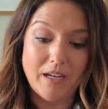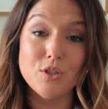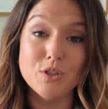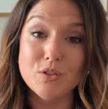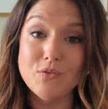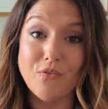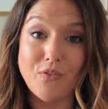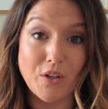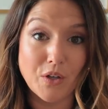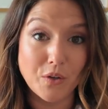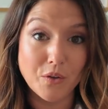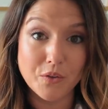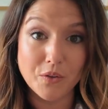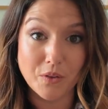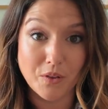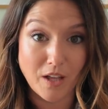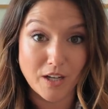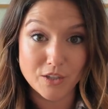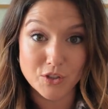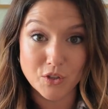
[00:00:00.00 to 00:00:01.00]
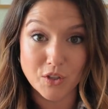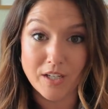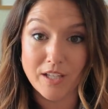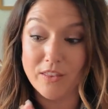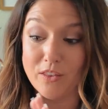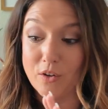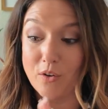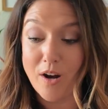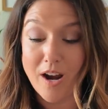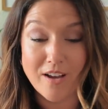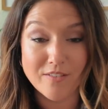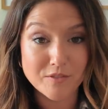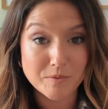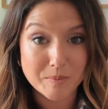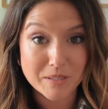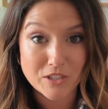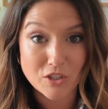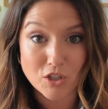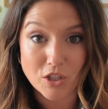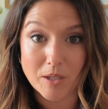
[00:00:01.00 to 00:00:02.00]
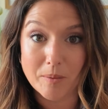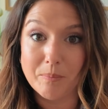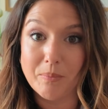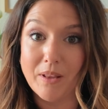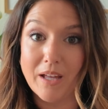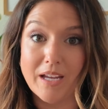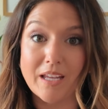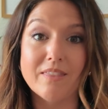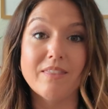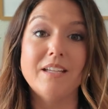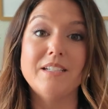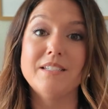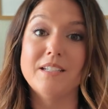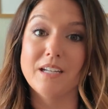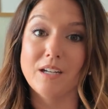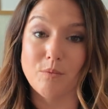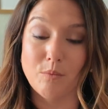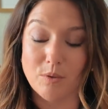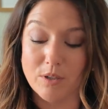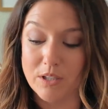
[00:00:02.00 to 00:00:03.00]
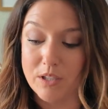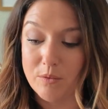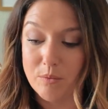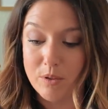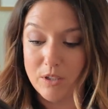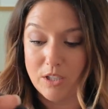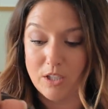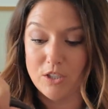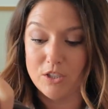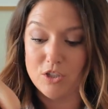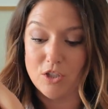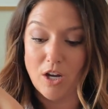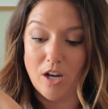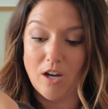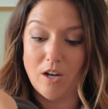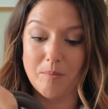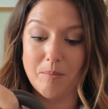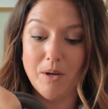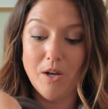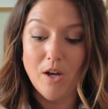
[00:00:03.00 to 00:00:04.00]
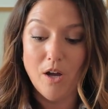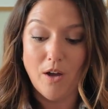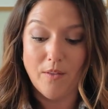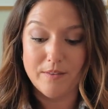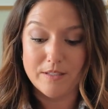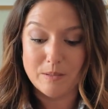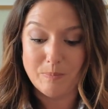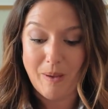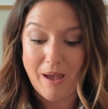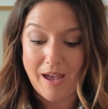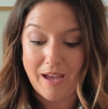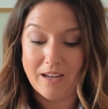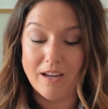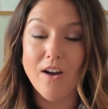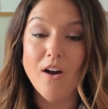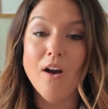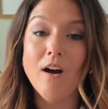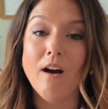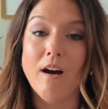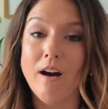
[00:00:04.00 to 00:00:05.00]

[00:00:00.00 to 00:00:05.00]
You just feel the luxury, the craftsmanship, like they did a really, really good job on this bag.